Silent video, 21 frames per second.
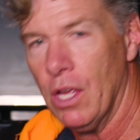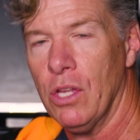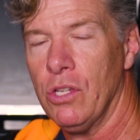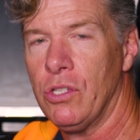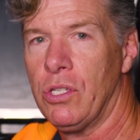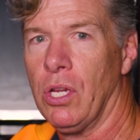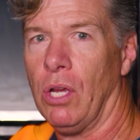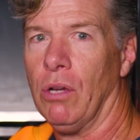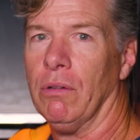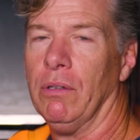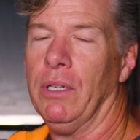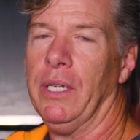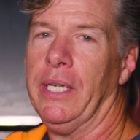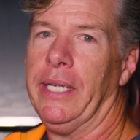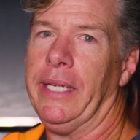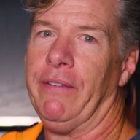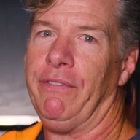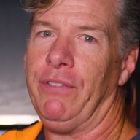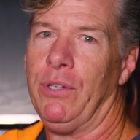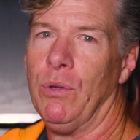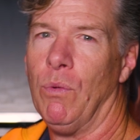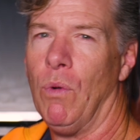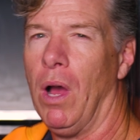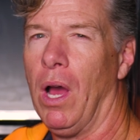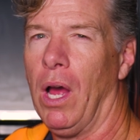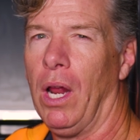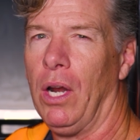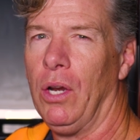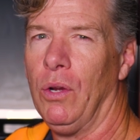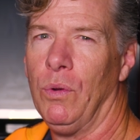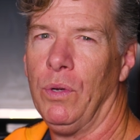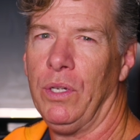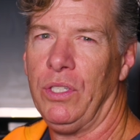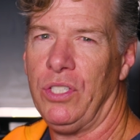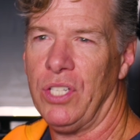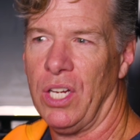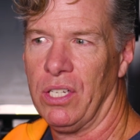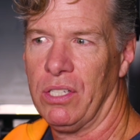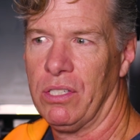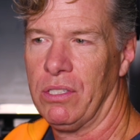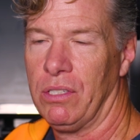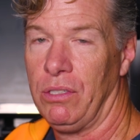So if you want to
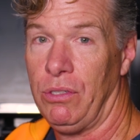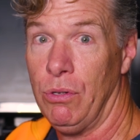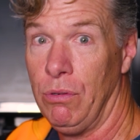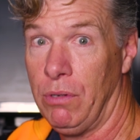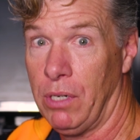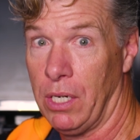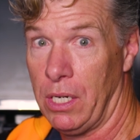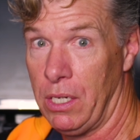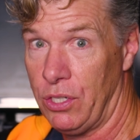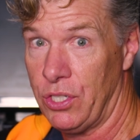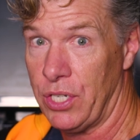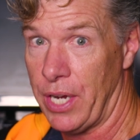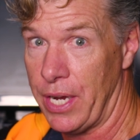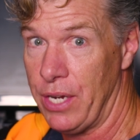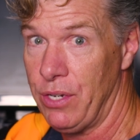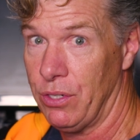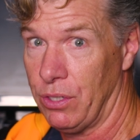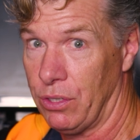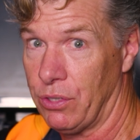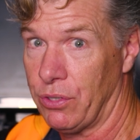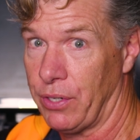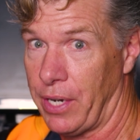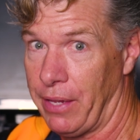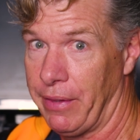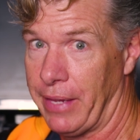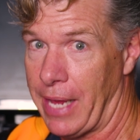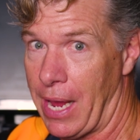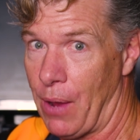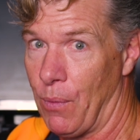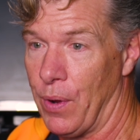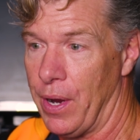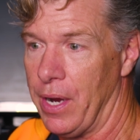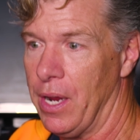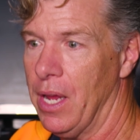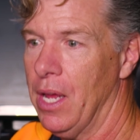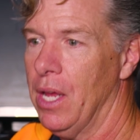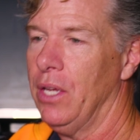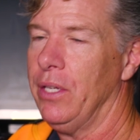adjust, you can change your trail that way.